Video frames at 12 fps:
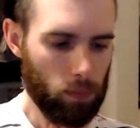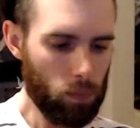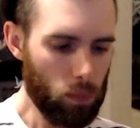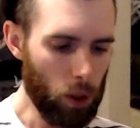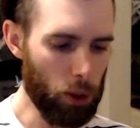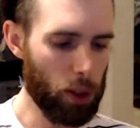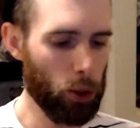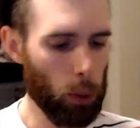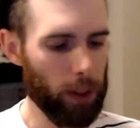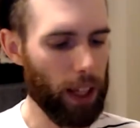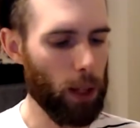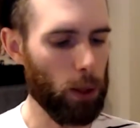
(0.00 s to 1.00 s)
Just because
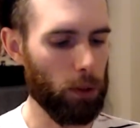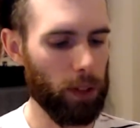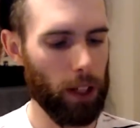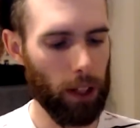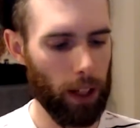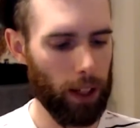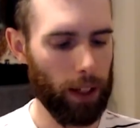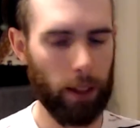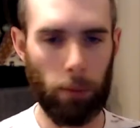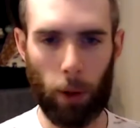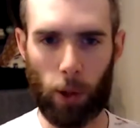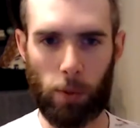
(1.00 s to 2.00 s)
what they use, vanilla and
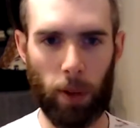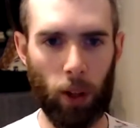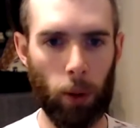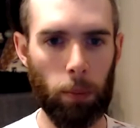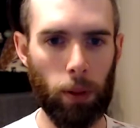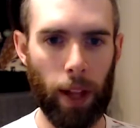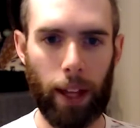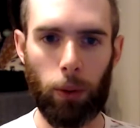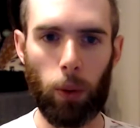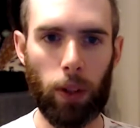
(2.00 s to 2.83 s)
the marshmallow blend